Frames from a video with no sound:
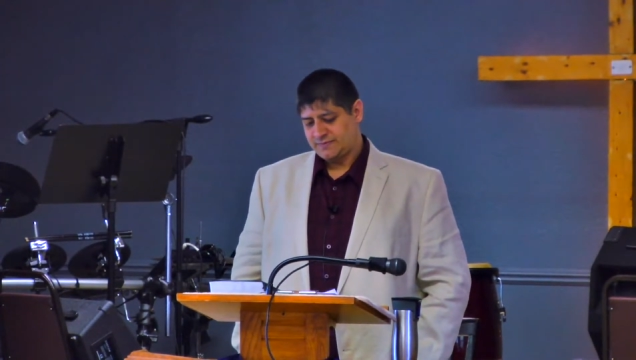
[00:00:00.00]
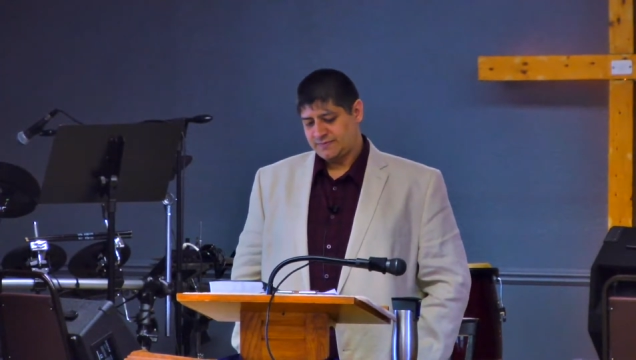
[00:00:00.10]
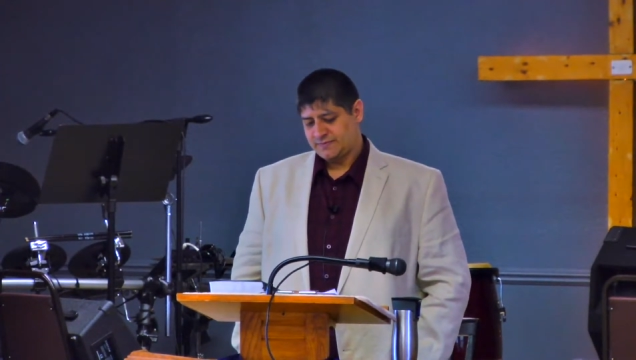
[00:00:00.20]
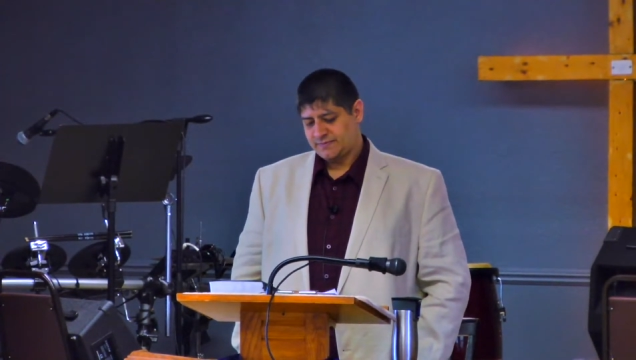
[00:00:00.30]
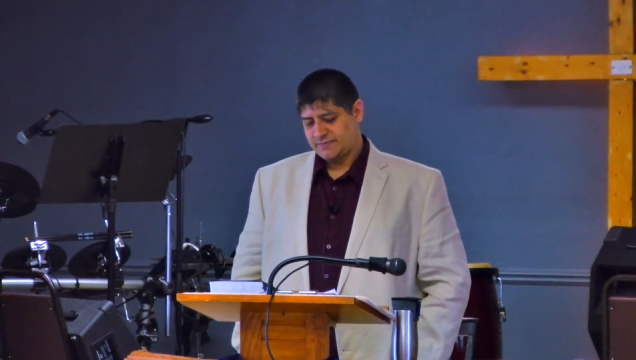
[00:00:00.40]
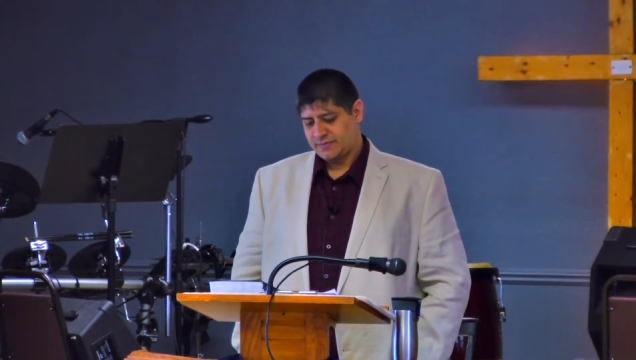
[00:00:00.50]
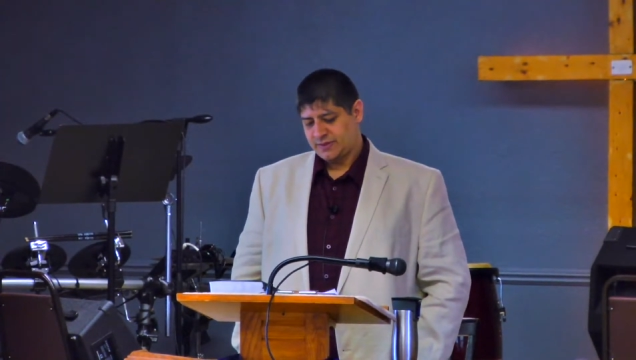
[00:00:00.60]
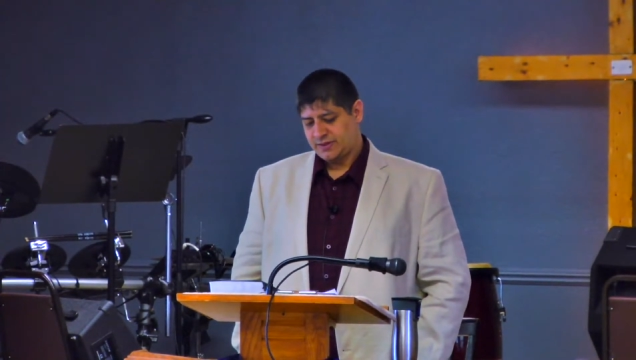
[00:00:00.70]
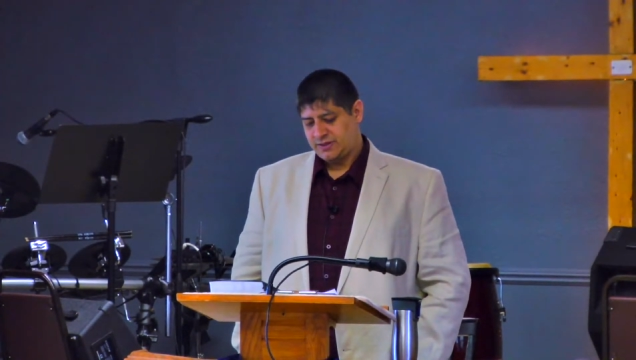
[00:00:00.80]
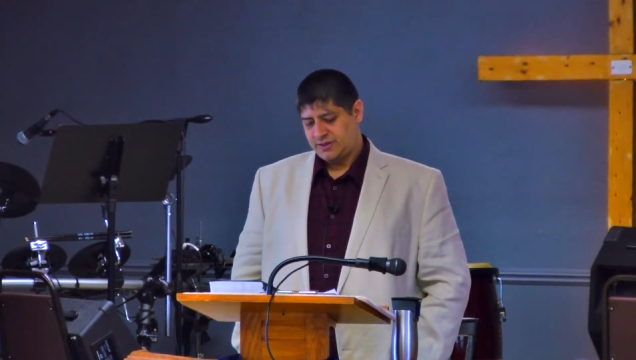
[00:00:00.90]

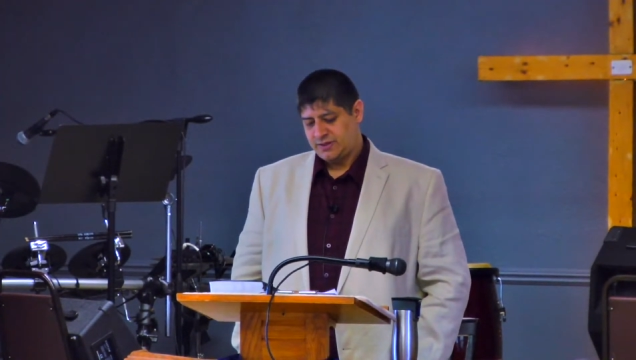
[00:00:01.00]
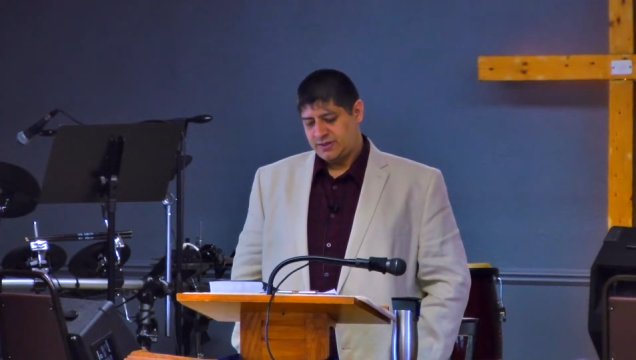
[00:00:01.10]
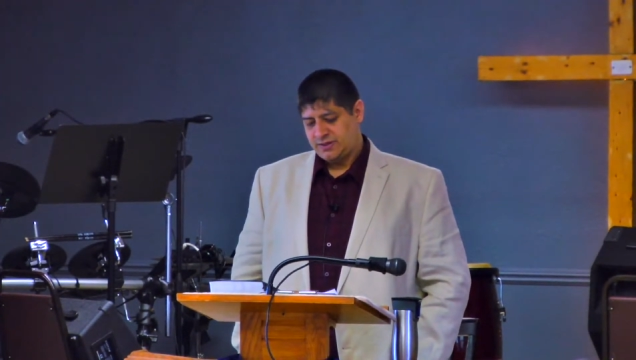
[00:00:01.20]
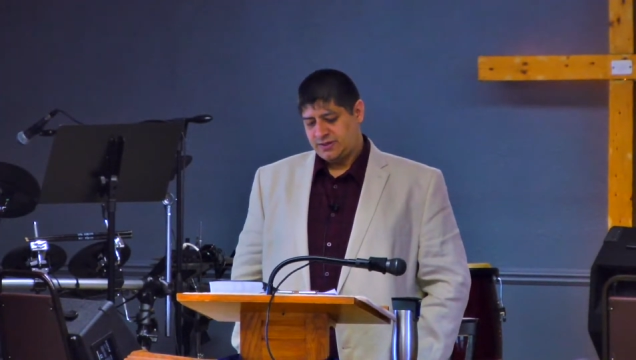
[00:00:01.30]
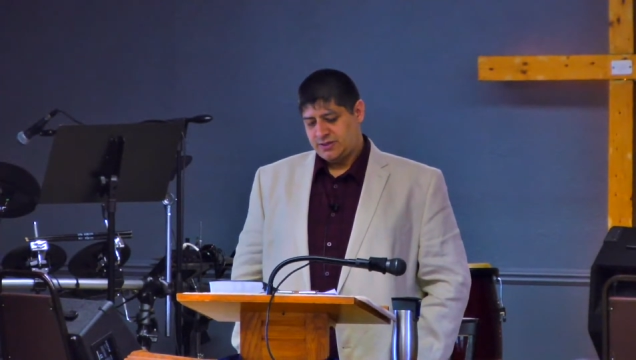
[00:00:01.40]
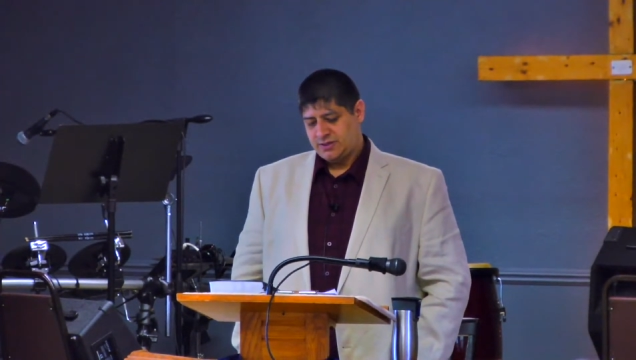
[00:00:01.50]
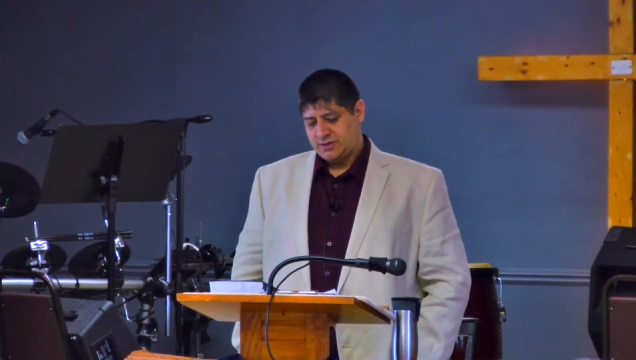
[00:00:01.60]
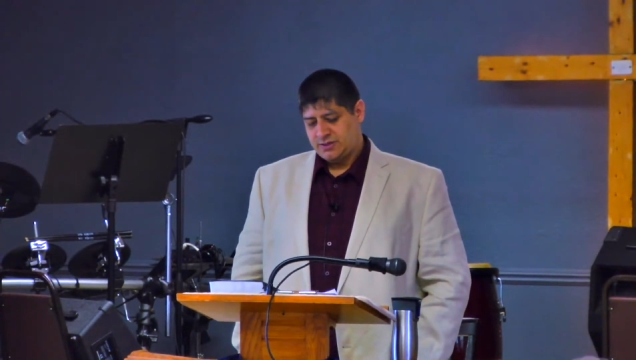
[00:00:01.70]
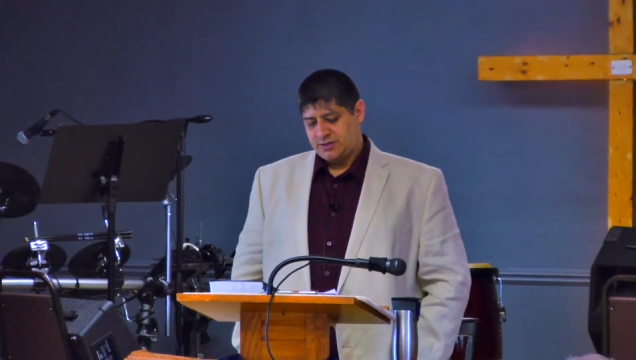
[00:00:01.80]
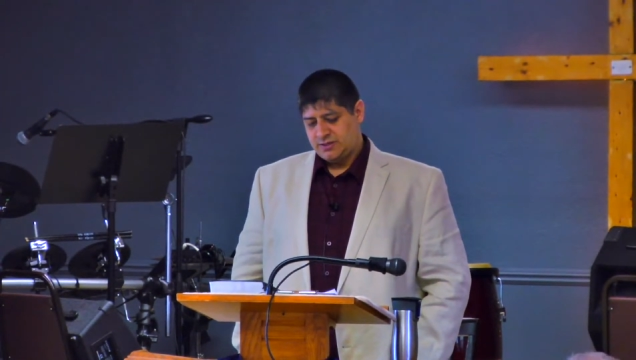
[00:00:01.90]

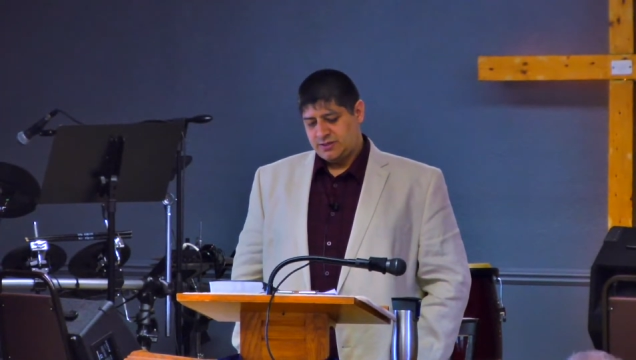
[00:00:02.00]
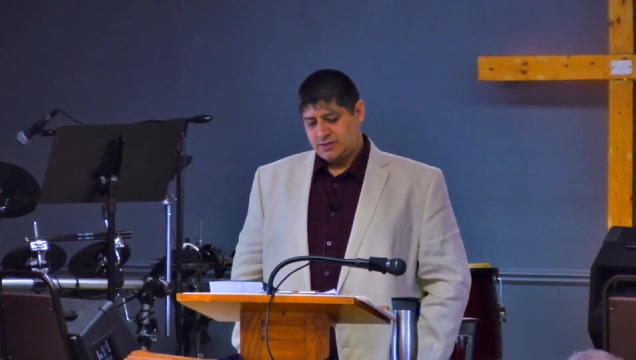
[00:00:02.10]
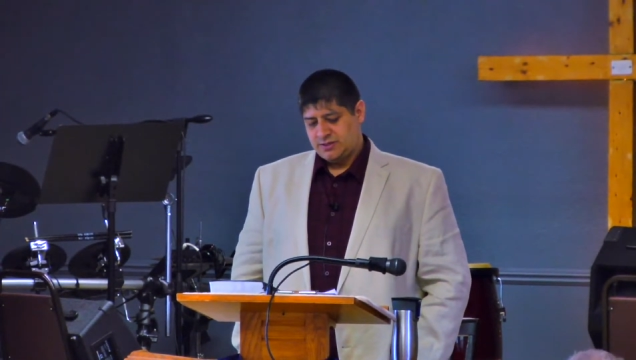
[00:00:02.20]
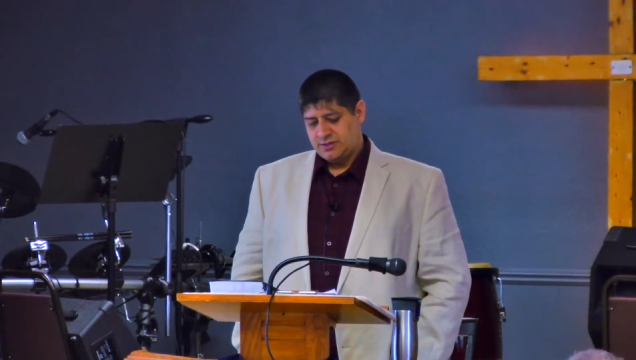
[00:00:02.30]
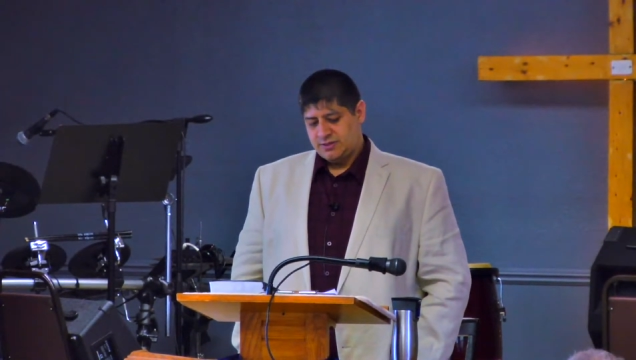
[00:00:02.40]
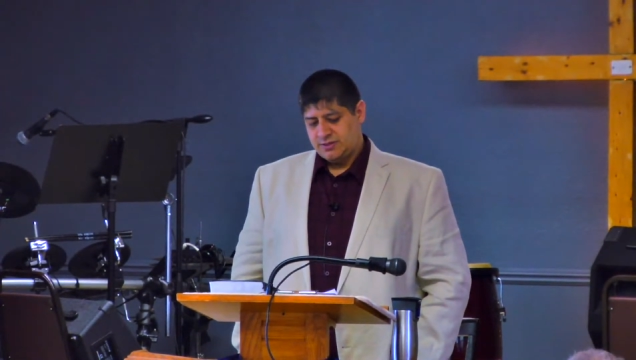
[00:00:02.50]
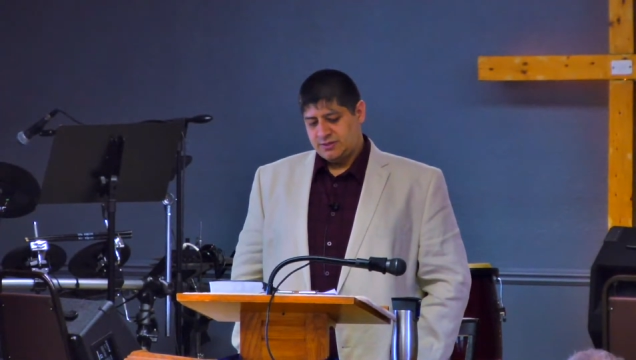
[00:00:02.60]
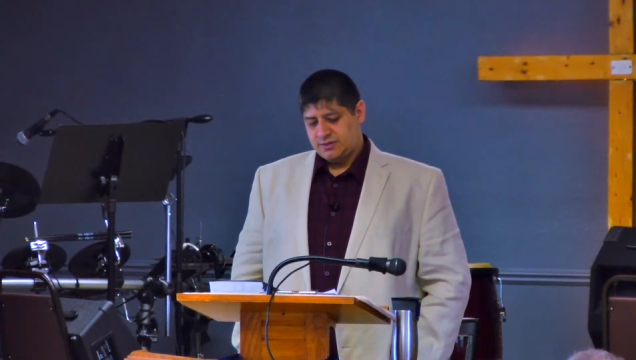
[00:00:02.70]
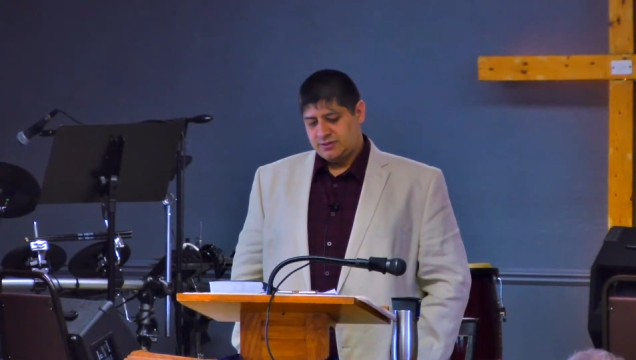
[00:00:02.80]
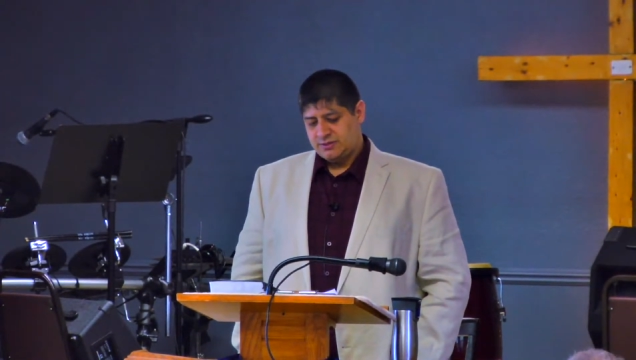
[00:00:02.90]

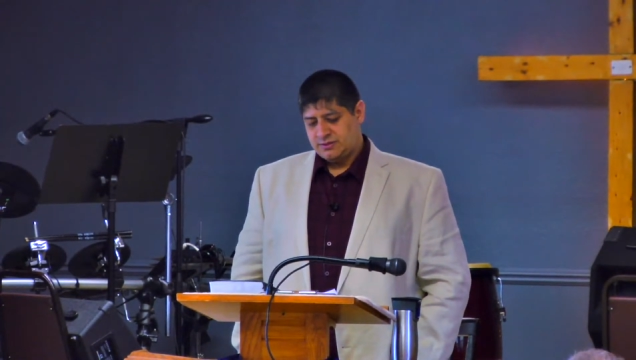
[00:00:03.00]
Nothing is said.